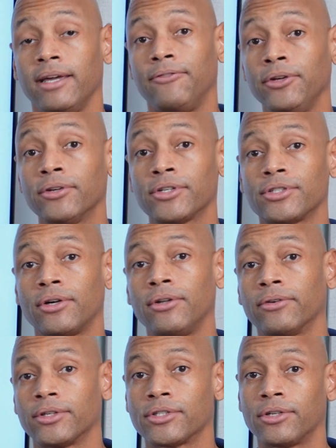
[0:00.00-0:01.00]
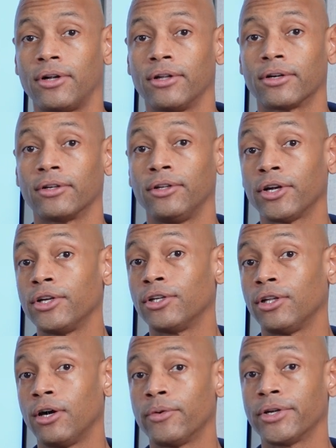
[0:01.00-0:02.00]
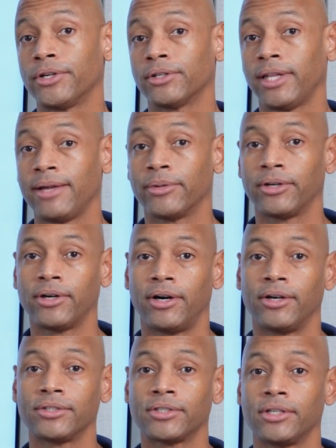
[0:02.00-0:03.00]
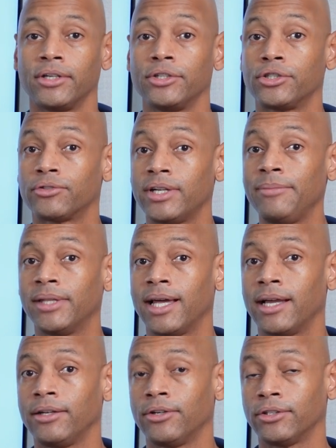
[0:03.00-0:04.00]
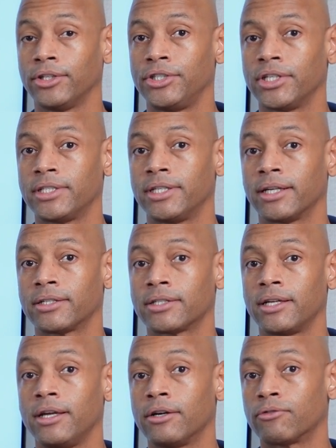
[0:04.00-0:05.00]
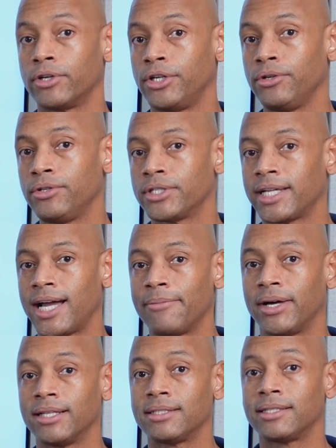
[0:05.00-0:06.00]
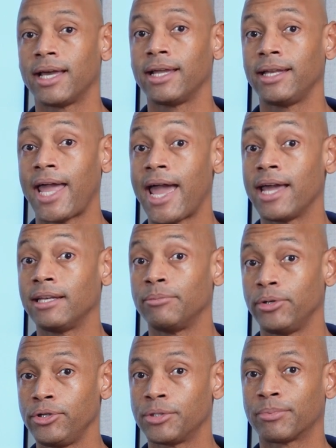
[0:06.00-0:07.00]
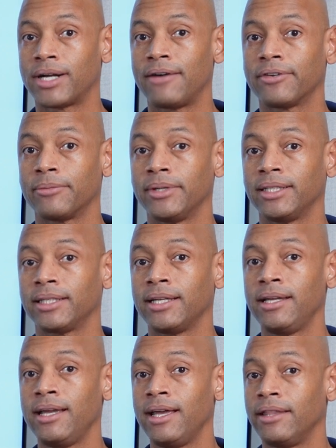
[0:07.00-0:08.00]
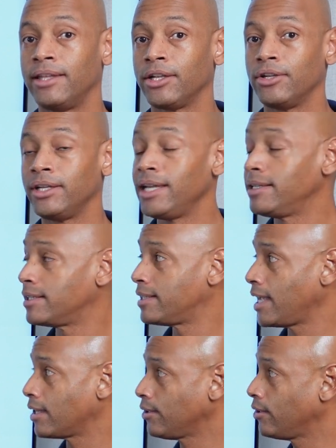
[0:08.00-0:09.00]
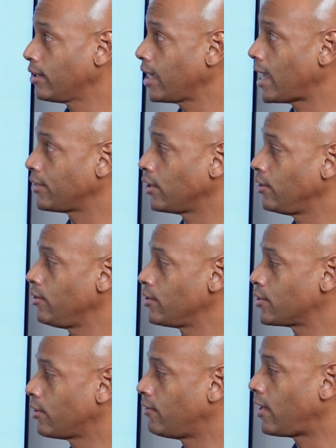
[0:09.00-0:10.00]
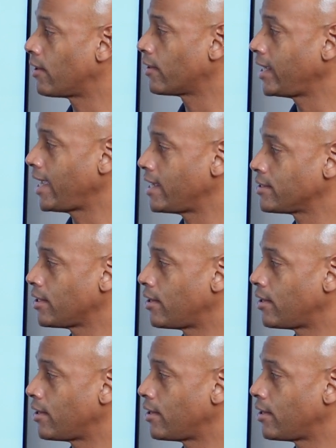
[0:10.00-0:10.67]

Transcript: If you're a solar installer looking to lower your labor cost, streamline your logistics, reduce time on site, and boost profitability, then you need to take a look at the new Solvari S